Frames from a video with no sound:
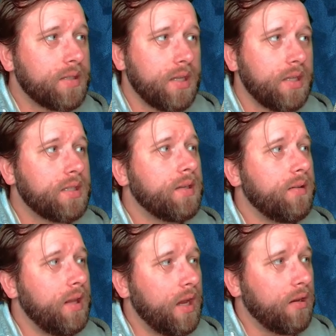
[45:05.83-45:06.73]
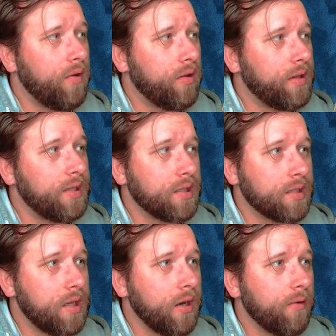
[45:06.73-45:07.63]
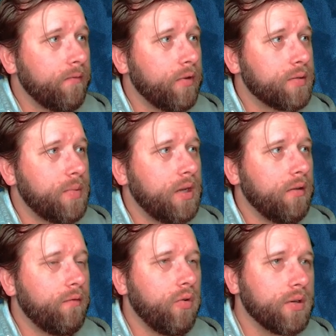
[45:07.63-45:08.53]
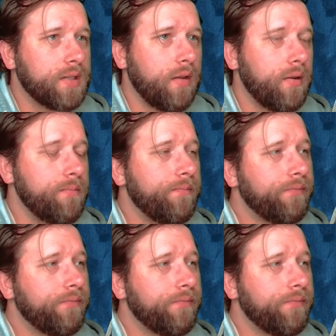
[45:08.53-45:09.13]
since the end of all things is near. 1 Peter 4 7.